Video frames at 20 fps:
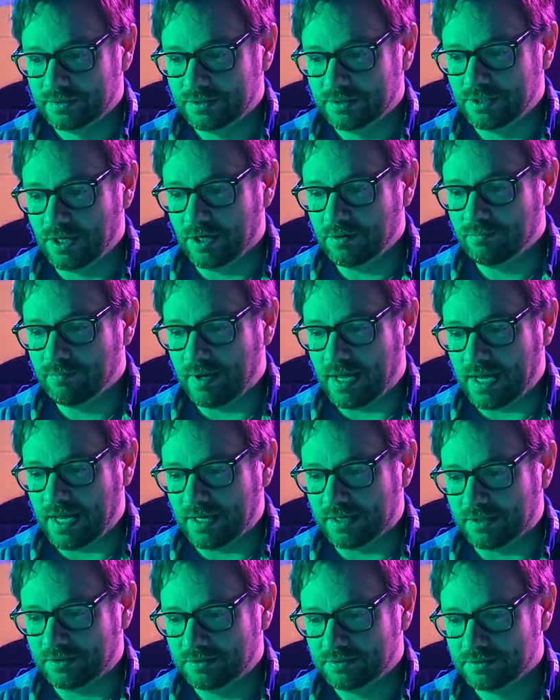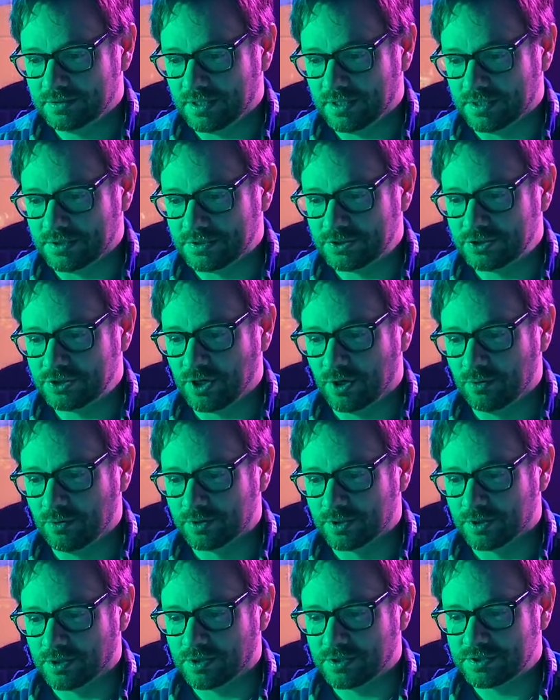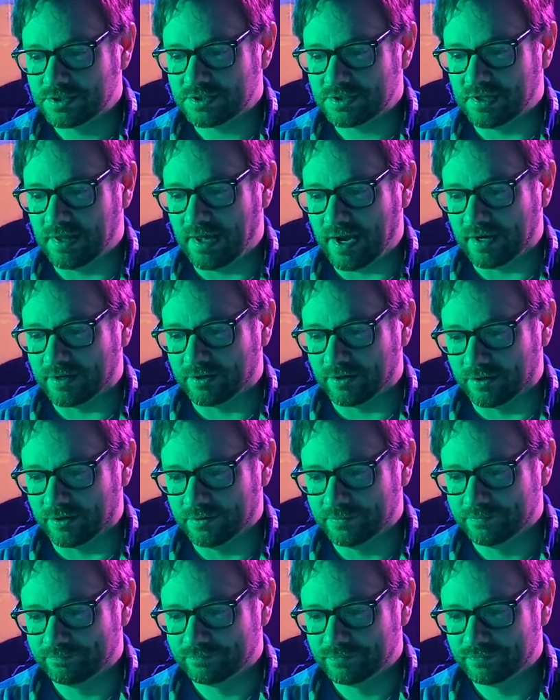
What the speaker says: young man, a stoner slacker,